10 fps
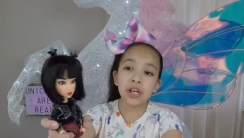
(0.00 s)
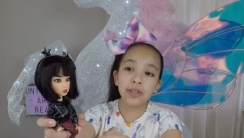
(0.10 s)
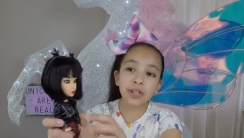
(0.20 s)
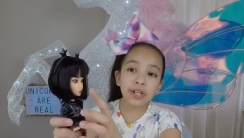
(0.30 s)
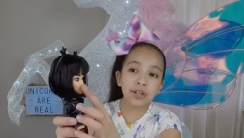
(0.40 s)

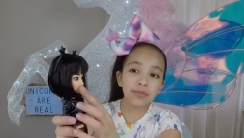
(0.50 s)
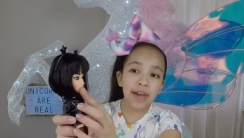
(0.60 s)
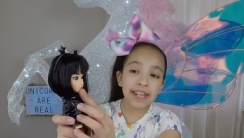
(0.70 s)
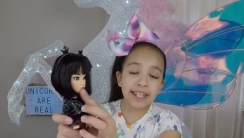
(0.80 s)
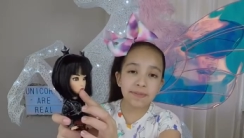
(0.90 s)
And look at her
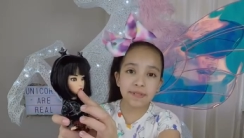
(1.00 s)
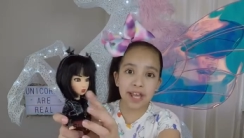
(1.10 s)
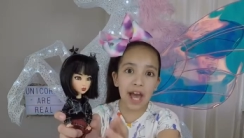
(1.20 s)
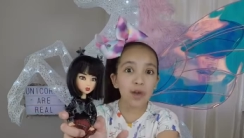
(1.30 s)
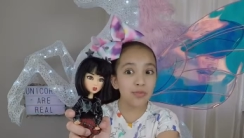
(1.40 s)
red
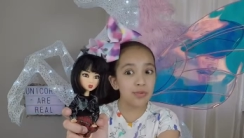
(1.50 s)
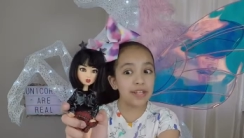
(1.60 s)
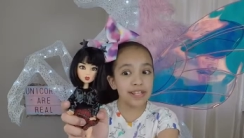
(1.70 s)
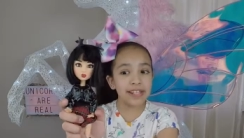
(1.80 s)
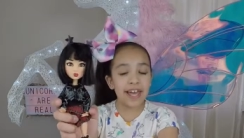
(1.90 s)
lipstick, I
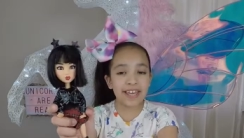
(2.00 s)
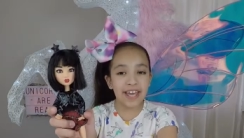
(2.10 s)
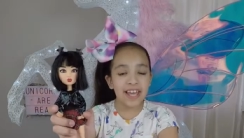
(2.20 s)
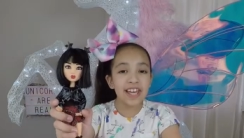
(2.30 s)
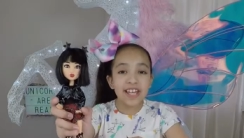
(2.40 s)
really like
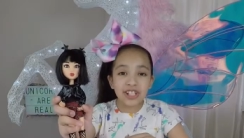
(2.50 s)
it.